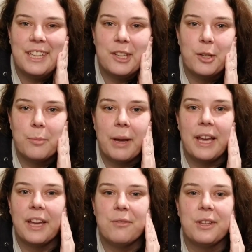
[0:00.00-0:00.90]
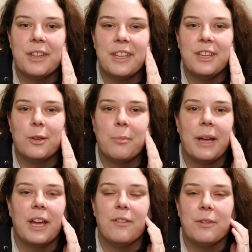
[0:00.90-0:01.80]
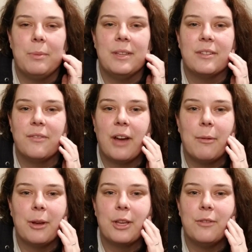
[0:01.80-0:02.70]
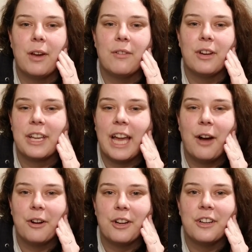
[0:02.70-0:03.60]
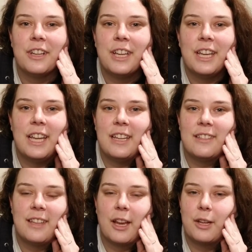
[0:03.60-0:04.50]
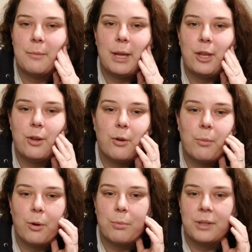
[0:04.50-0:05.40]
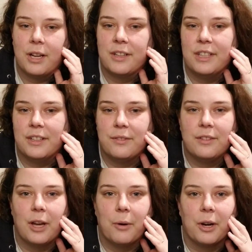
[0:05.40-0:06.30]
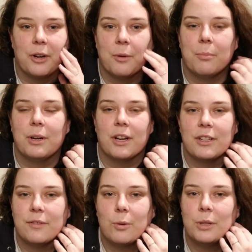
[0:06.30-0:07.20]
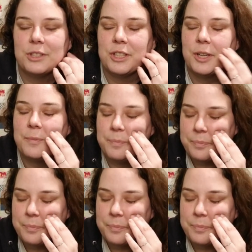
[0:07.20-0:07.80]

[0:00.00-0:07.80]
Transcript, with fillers: You can go buy everything. You can buy every piece of fabric you've ever encountered, and it's not going to make you a more productive sewer or productive quilter.